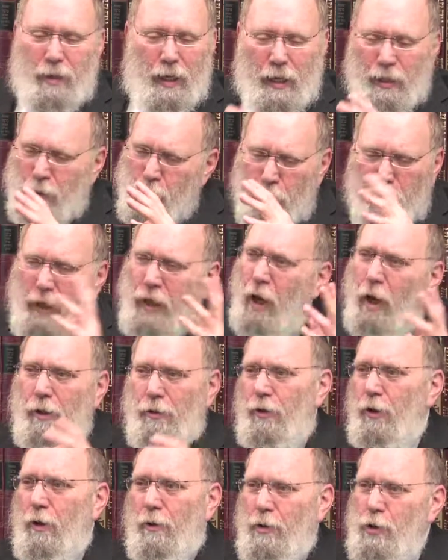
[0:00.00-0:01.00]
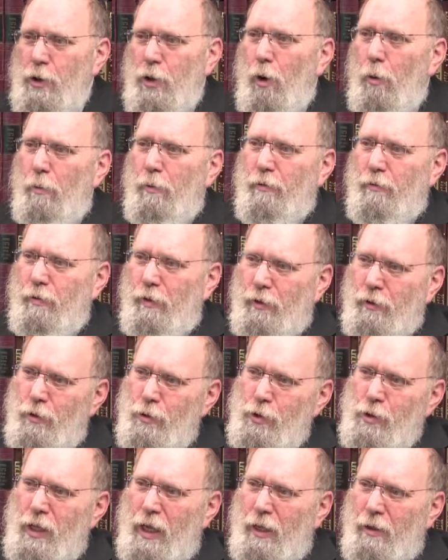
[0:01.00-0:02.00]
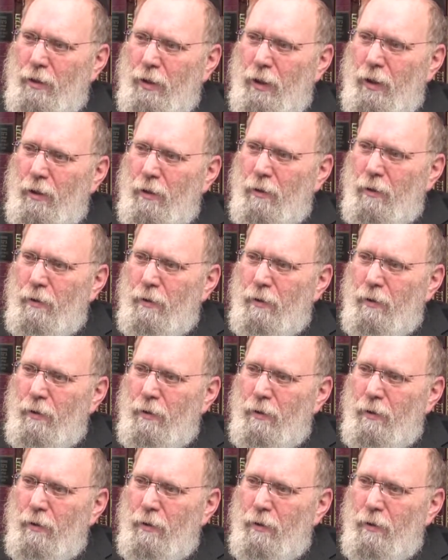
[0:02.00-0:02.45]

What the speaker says: It's beyond our scope of understanding.